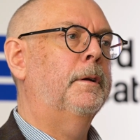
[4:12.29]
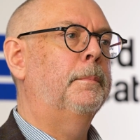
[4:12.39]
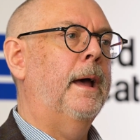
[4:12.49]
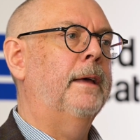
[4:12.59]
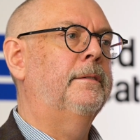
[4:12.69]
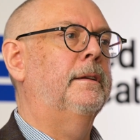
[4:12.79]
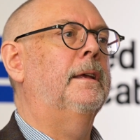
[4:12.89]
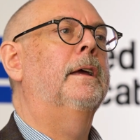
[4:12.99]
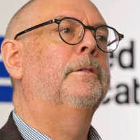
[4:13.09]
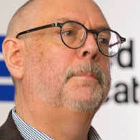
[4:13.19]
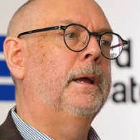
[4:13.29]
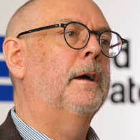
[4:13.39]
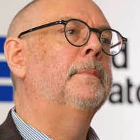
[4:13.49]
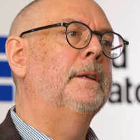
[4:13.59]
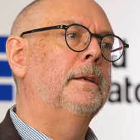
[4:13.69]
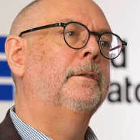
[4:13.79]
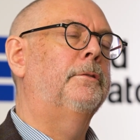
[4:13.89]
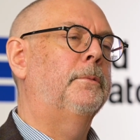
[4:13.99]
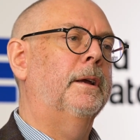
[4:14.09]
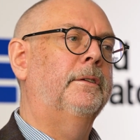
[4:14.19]
capacity has become an
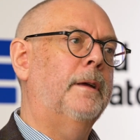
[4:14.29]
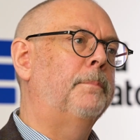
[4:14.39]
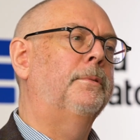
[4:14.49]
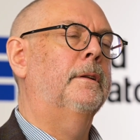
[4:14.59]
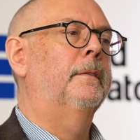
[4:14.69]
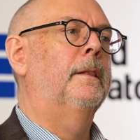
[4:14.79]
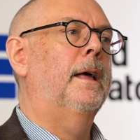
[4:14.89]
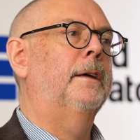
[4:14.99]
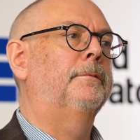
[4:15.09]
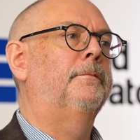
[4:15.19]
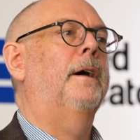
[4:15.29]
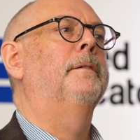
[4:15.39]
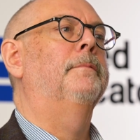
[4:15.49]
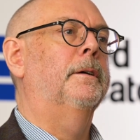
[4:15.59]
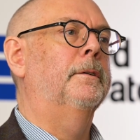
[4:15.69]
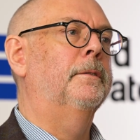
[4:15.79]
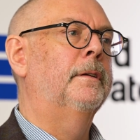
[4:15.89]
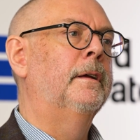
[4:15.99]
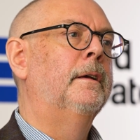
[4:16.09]
industry exception in the last 5 years.